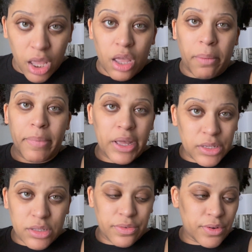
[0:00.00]
beg to
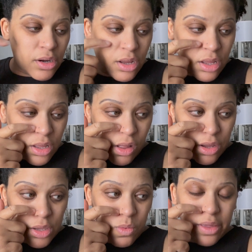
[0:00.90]
differ all
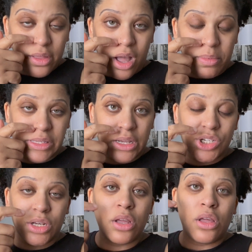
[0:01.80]
you want in the comment
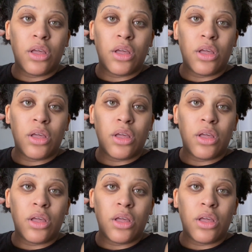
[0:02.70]
section.